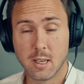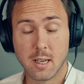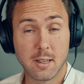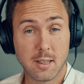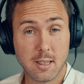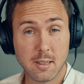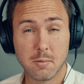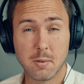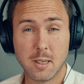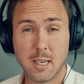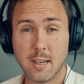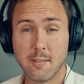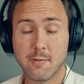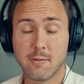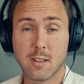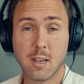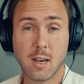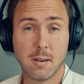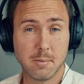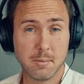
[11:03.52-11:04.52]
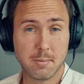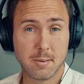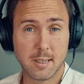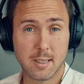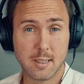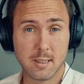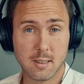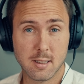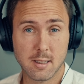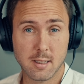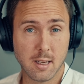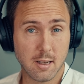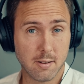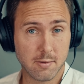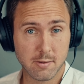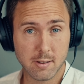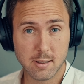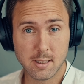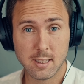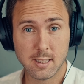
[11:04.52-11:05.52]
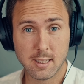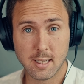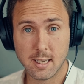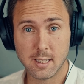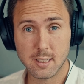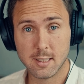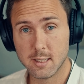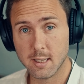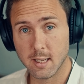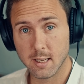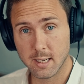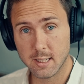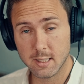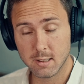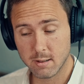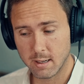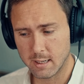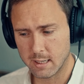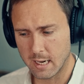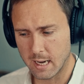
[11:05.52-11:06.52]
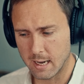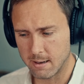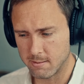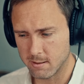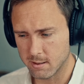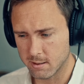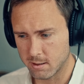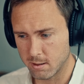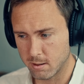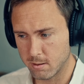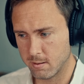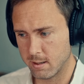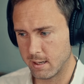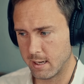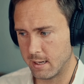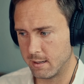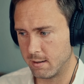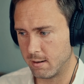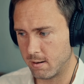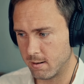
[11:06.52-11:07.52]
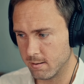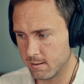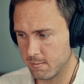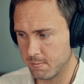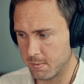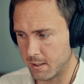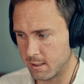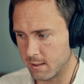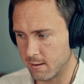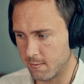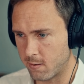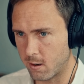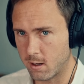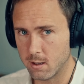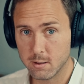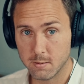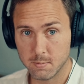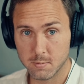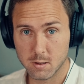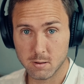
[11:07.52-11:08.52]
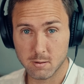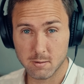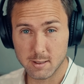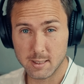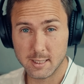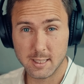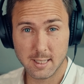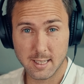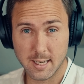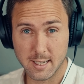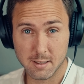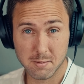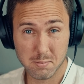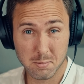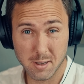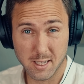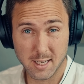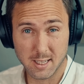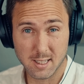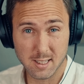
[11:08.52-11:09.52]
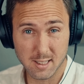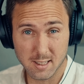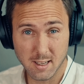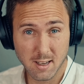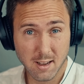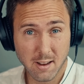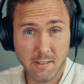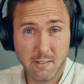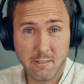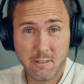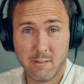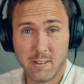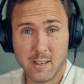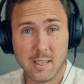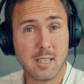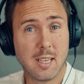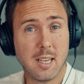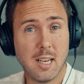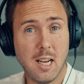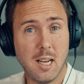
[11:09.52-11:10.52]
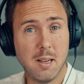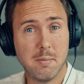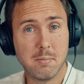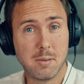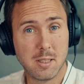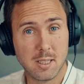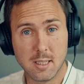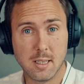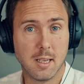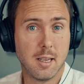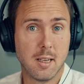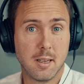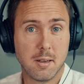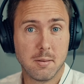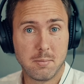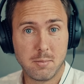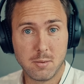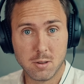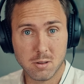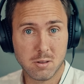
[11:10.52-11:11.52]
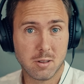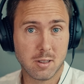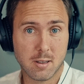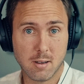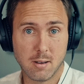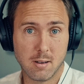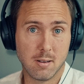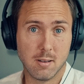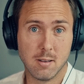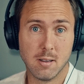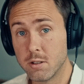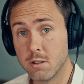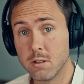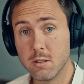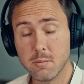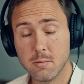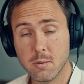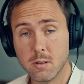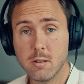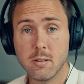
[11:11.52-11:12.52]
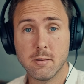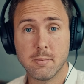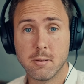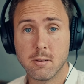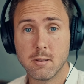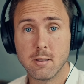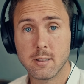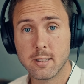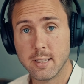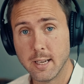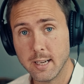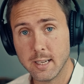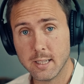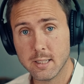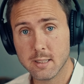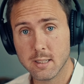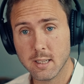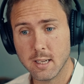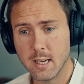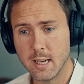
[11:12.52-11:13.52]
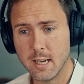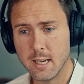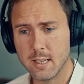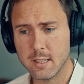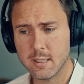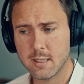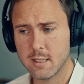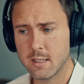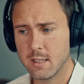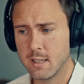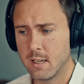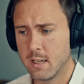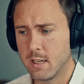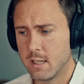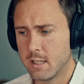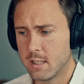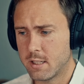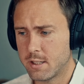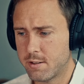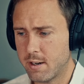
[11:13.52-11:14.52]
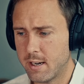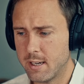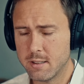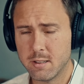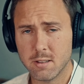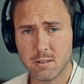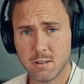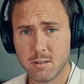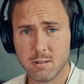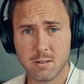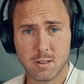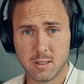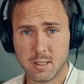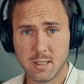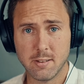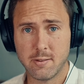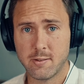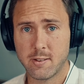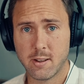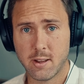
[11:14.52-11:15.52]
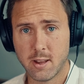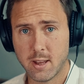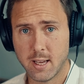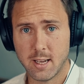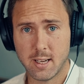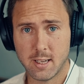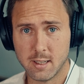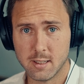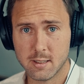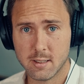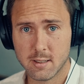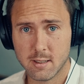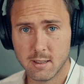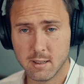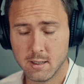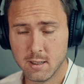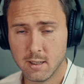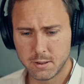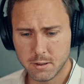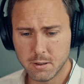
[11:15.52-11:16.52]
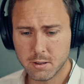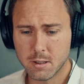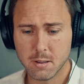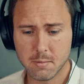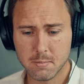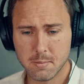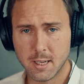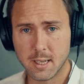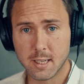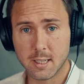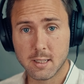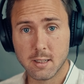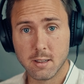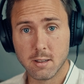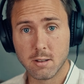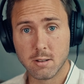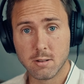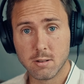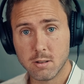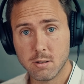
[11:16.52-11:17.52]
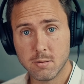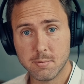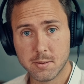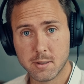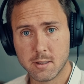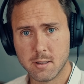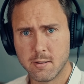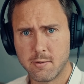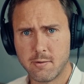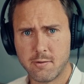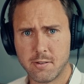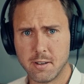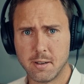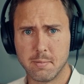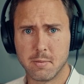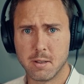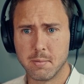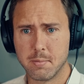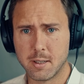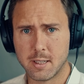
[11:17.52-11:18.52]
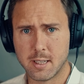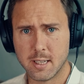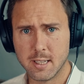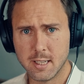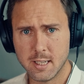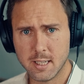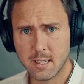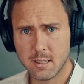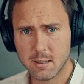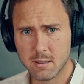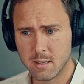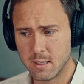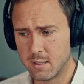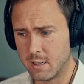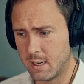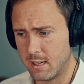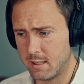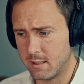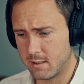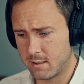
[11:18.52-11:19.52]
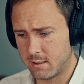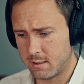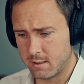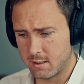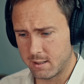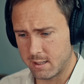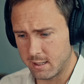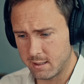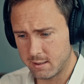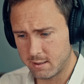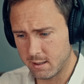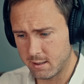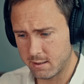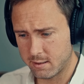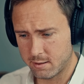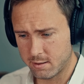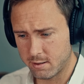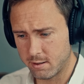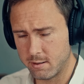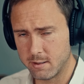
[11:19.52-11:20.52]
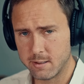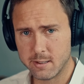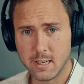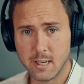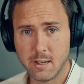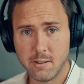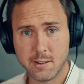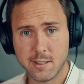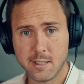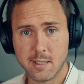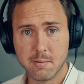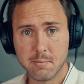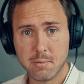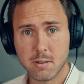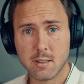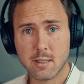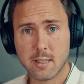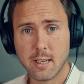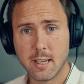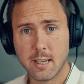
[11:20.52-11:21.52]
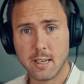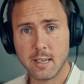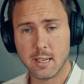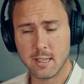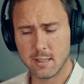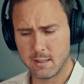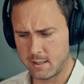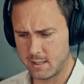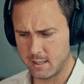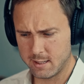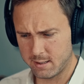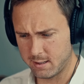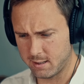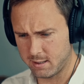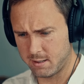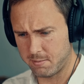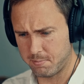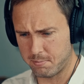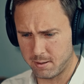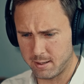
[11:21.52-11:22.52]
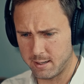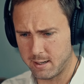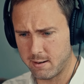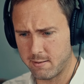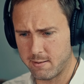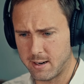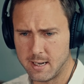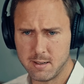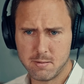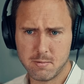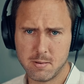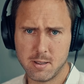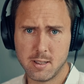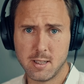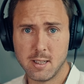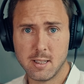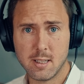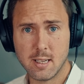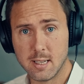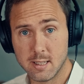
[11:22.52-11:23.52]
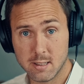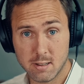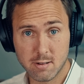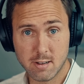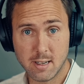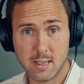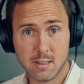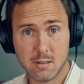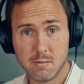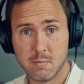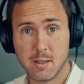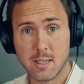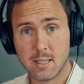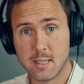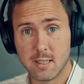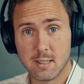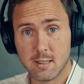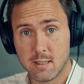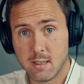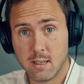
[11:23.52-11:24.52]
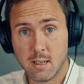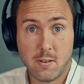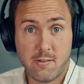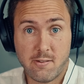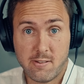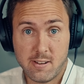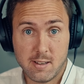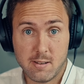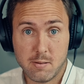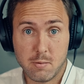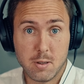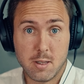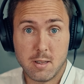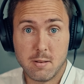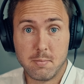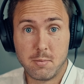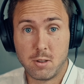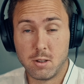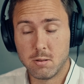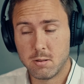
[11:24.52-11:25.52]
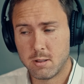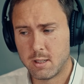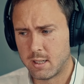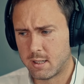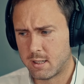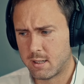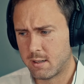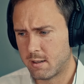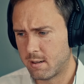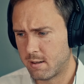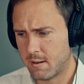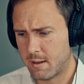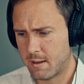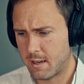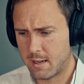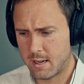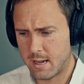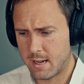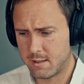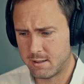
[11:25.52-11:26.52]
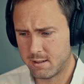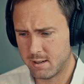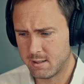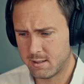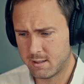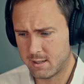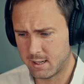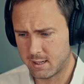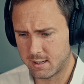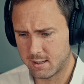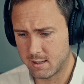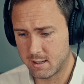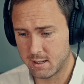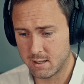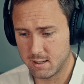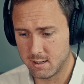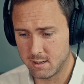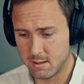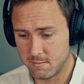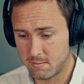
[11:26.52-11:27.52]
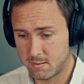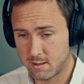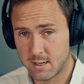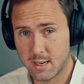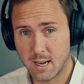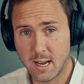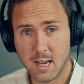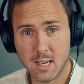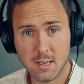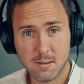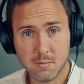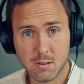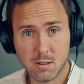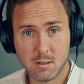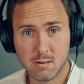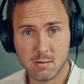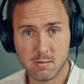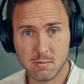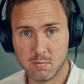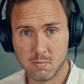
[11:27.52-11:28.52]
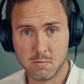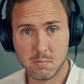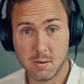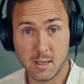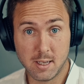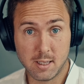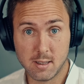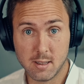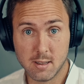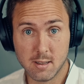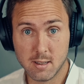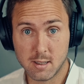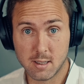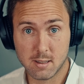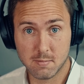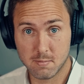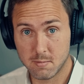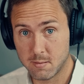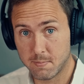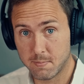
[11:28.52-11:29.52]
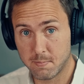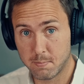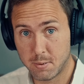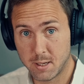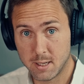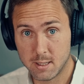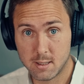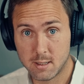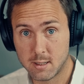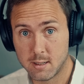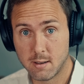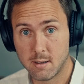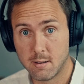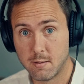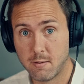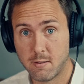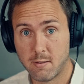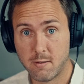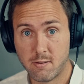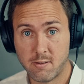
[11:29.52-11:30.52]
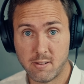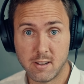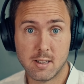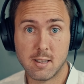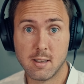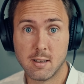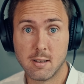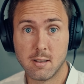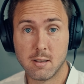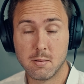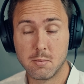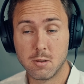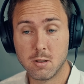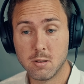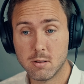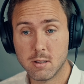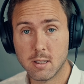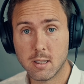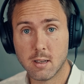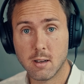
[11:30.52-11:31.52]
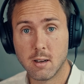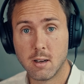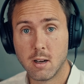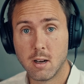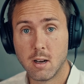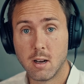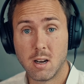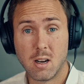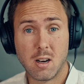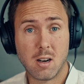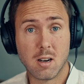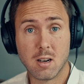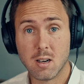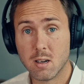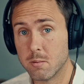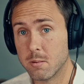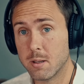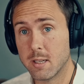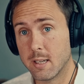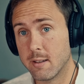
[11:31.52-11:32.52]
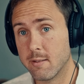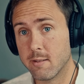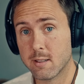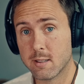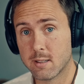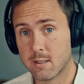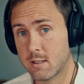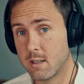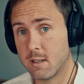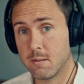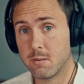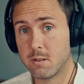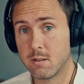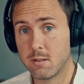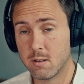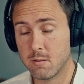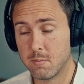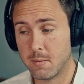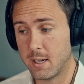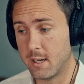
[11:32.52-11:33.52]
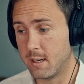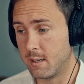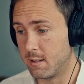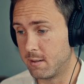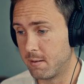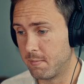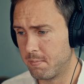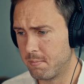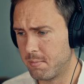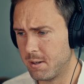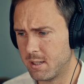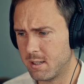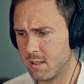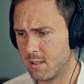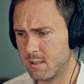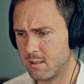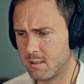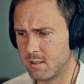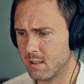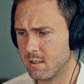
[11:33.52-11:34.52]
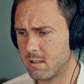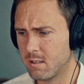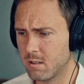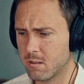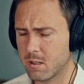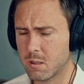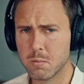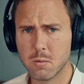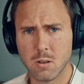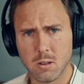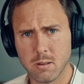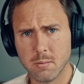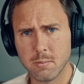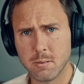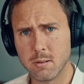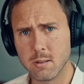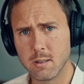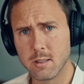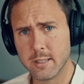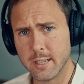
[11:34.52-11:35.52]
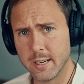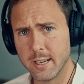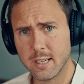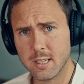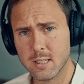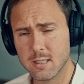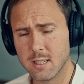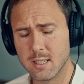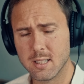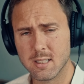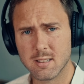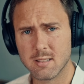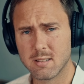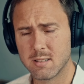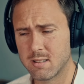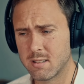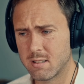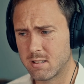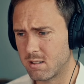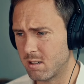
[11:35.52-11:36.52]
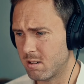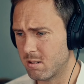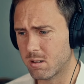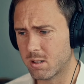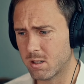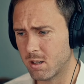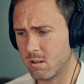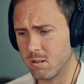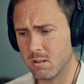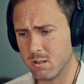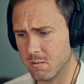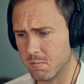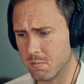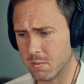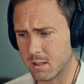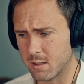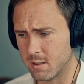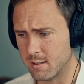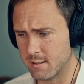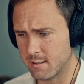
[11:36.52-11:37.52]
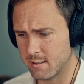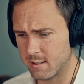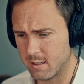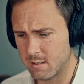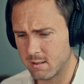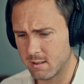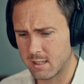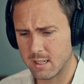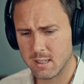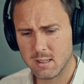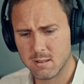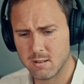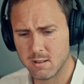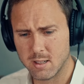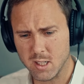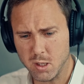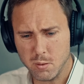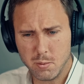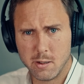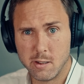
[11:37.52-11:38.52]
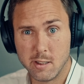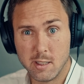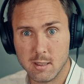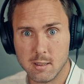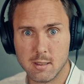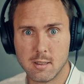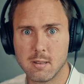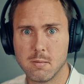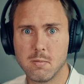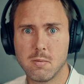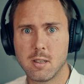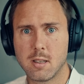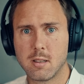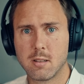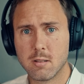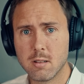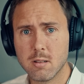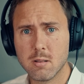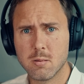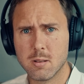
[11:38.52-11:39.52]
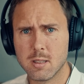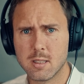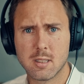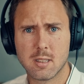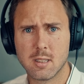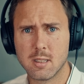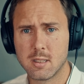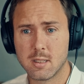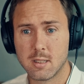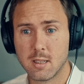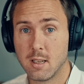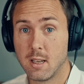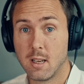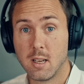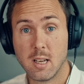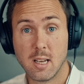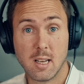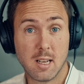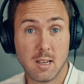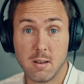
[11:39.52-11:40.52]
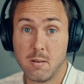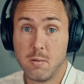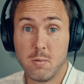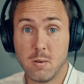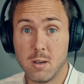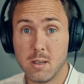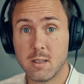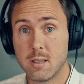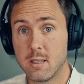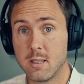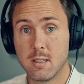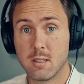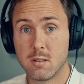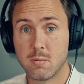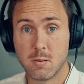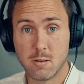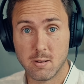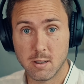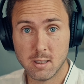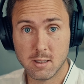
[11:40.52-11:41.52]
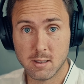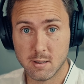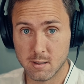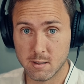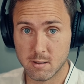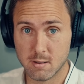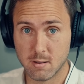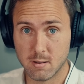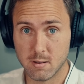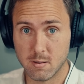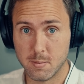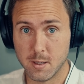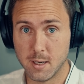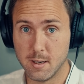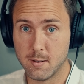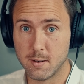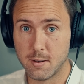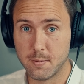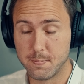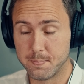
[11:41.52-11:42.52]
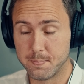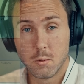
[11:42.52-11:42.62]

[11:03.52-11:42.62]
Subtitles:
And then when I have copy pasted a really nice delay track, I will go and automate the volume to really like make it fit and be music hall. Do multiple takes and try to do different things. You can make loops from the beginning and then just turn down the input gain and then just play around with it and try to make it fit with the music, adjusting the time to make the pitch fit the music or whatever comes to your mind. But just doing multiple takes is so golden, because then you get to experience something new, which is what inspiration is all about.